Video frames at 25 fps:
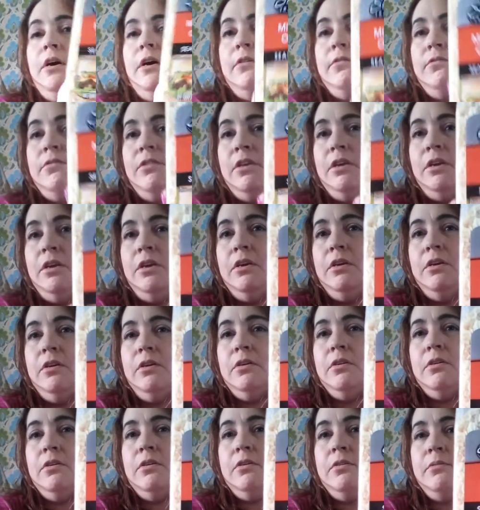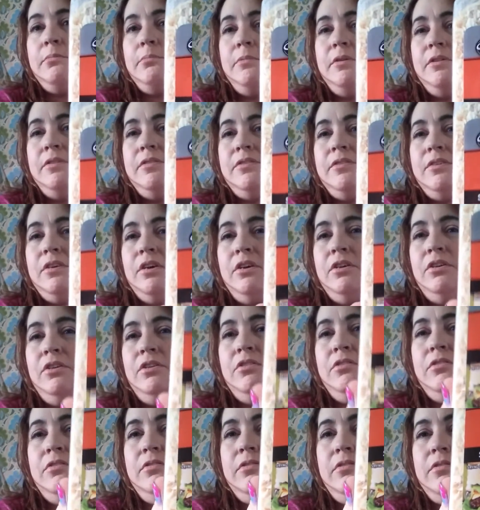of the minced
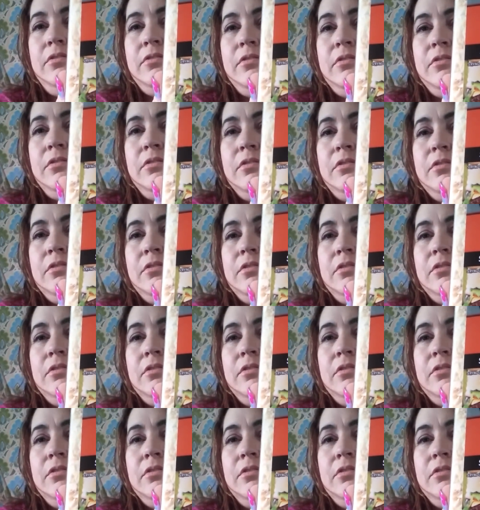onions.